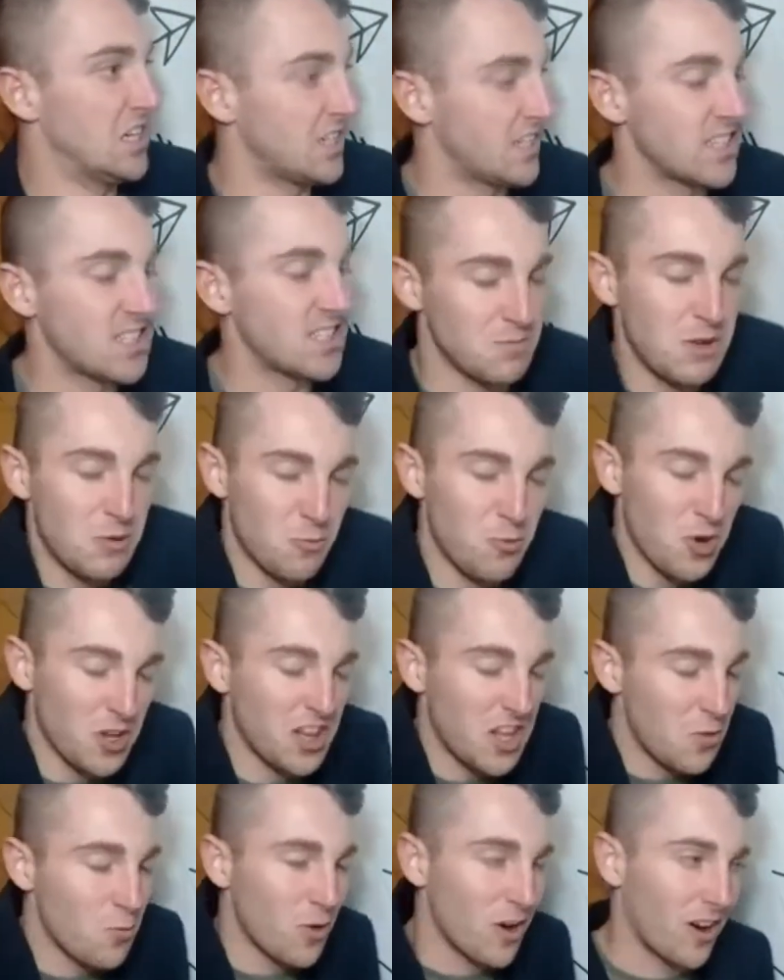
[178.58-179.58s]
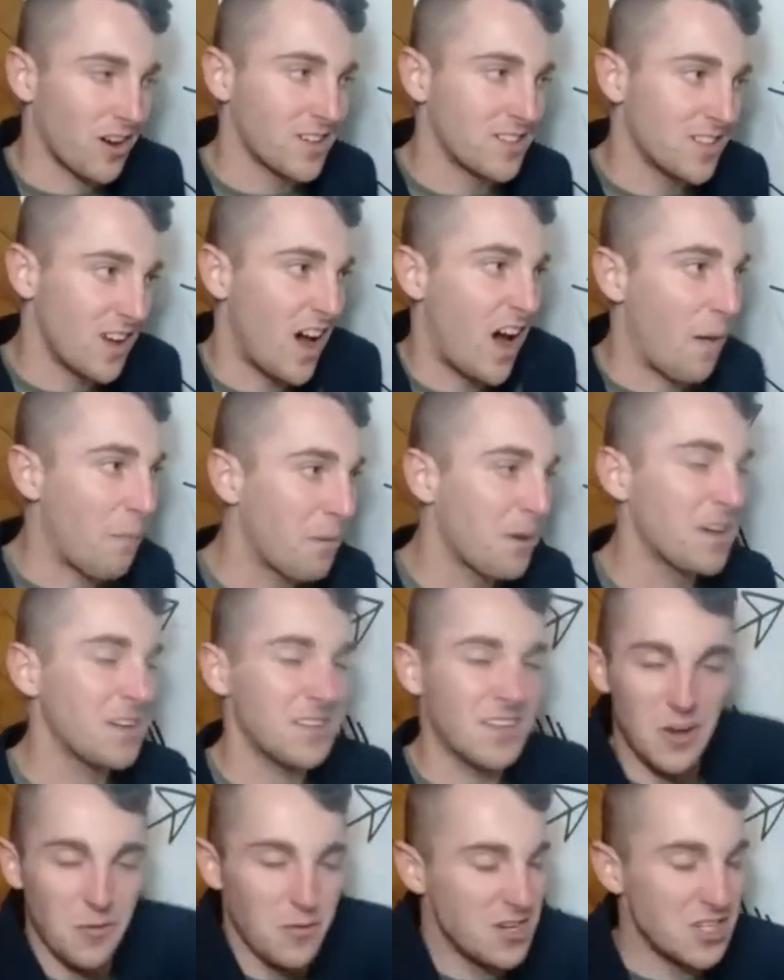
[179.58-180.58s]
Gets me really worked up.
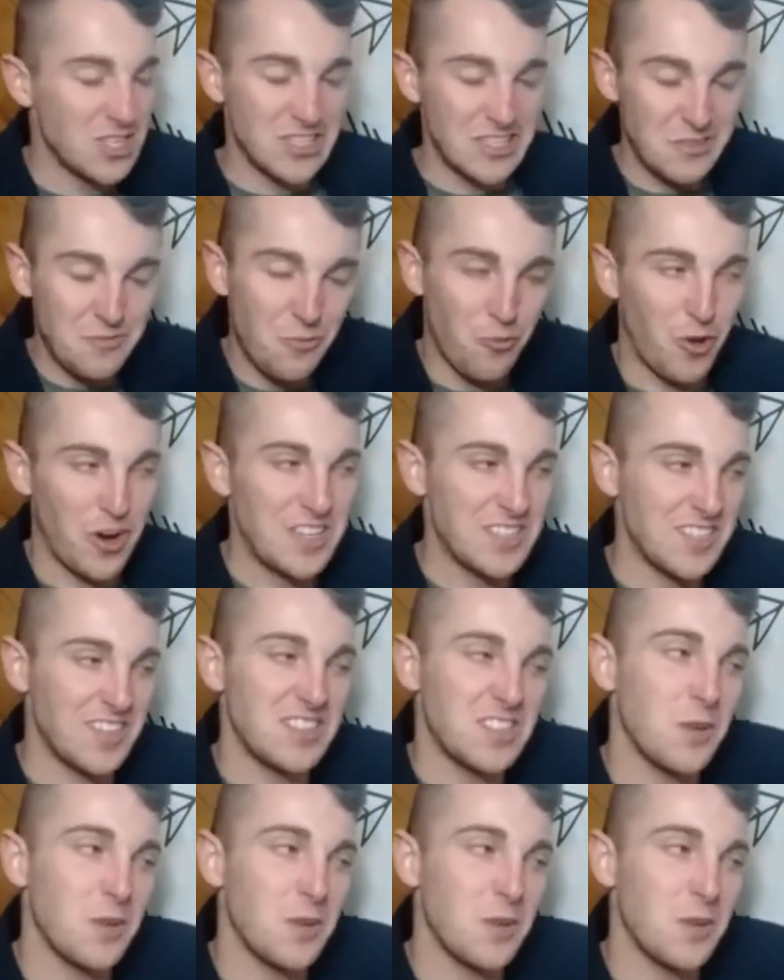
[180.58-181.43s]
Can we just raise the